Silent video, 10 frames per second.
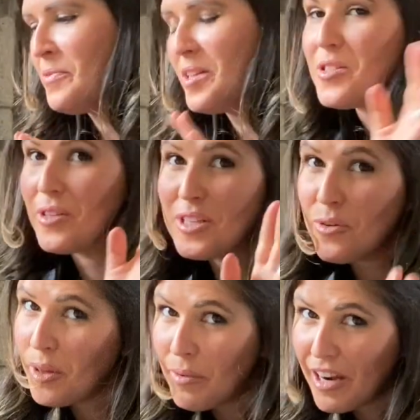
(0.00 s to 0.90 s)
So this is the
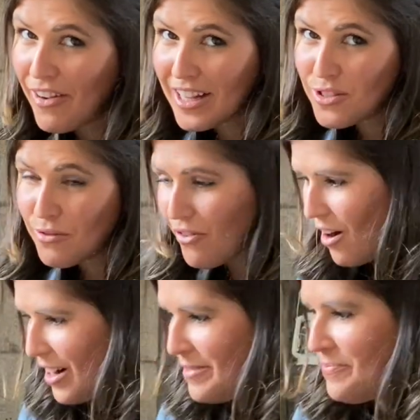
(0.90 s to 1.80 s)
only one I've had so
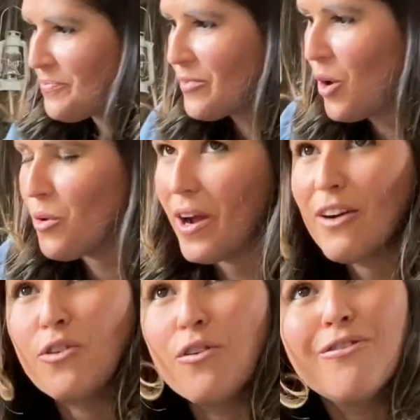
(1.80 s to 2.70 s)
far, although I
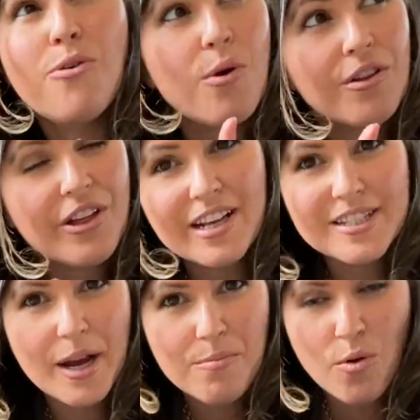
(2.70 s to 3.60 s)
have got four things
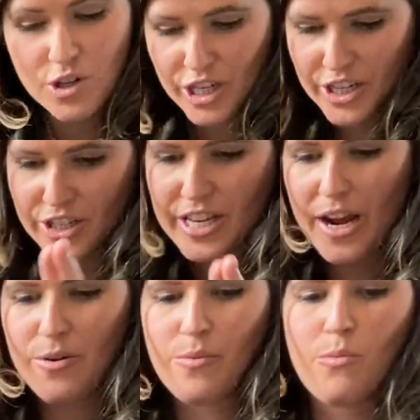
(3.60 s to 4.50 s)
that I'm watching just
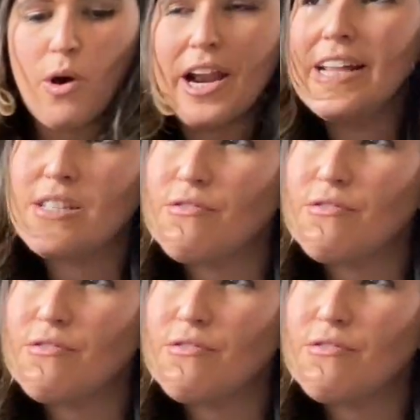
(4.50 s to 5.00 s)
now. One ends in